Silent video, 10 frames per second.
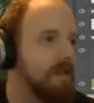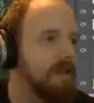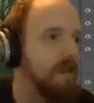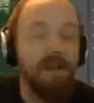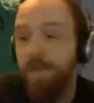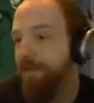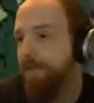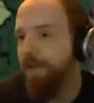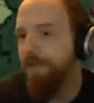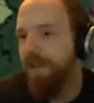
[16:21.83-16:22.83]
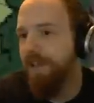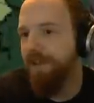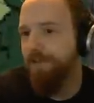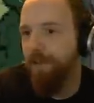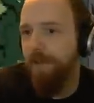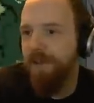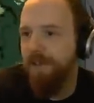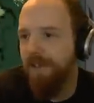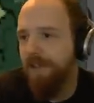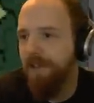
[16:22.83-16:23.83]
Uh, as far as getting a job in
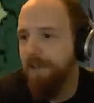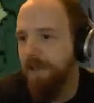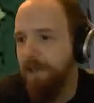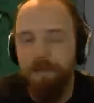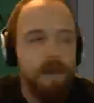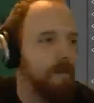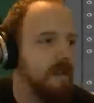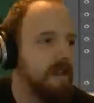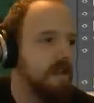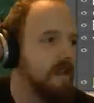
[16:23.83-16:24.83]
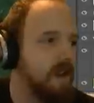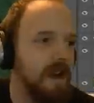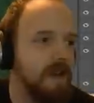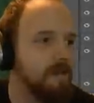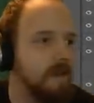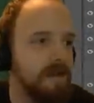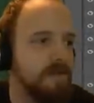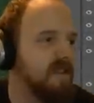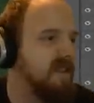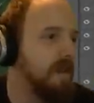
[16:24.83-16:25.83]
uh, in map making, I, I
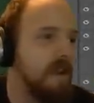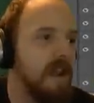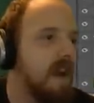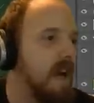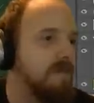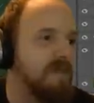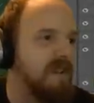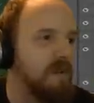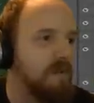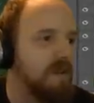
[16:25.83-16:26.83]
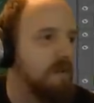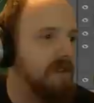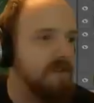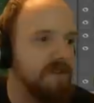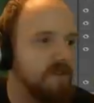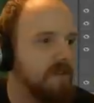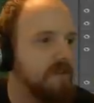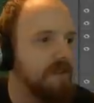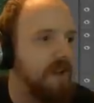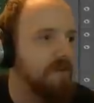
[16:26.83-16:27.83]
I'm fully open to commissions.
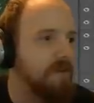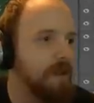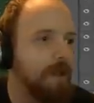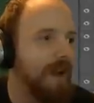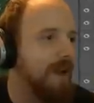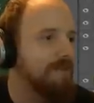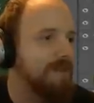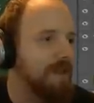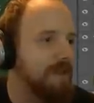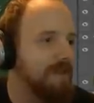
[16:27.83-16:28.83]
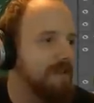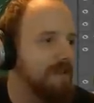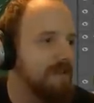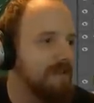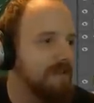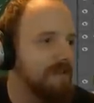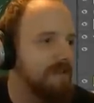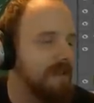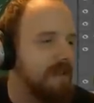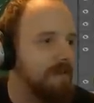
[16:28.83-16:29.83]
I've I've done
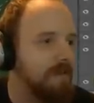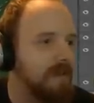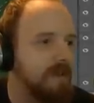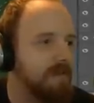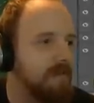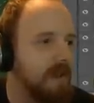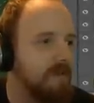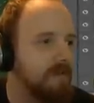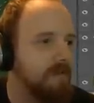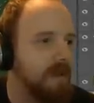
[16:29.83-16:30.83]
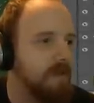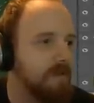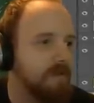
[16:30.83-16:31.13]
um, I've I've I've